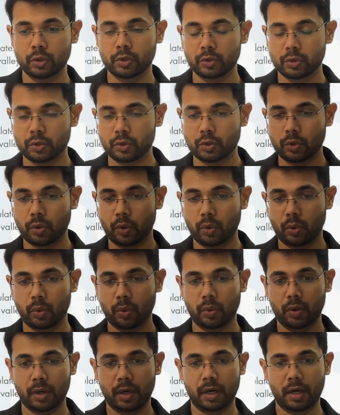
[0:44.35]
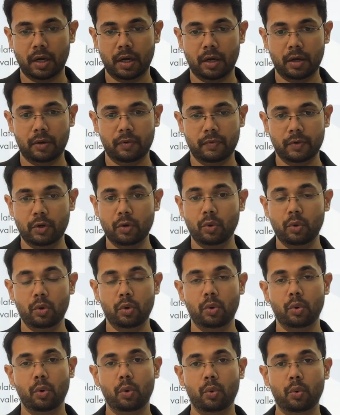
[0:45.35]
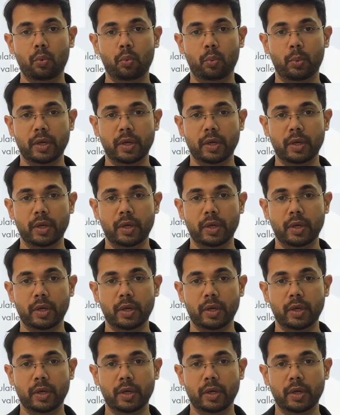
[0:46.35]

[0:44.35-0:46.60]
So we don't know